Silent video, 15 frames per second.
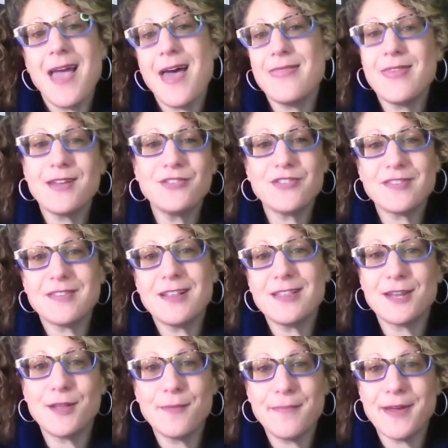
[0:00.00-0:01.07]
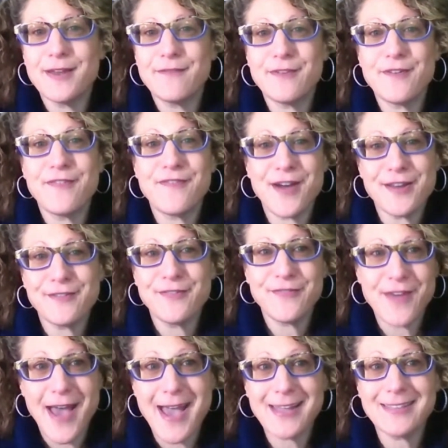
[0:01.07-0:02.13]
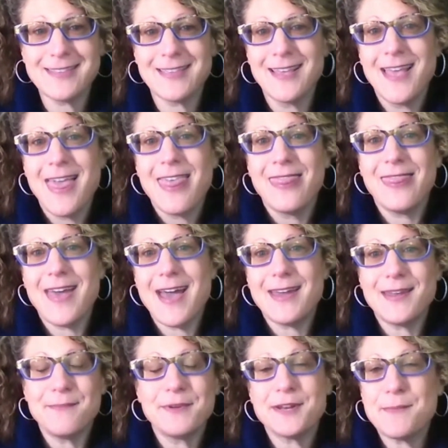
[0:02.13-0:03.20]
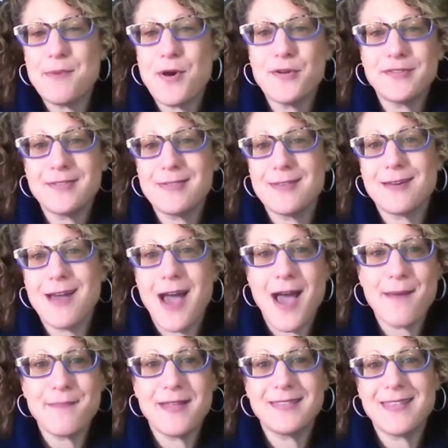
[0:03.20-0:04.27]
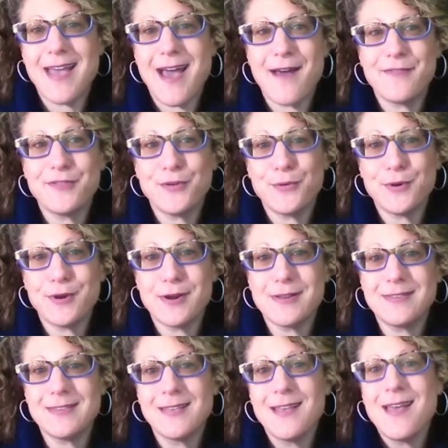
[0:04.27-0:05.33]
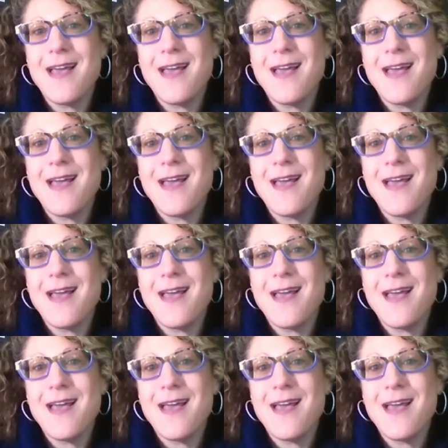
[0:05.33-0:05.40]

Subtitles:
And then just a little bit of a fun fact that I'm going to post in the comments afterwards.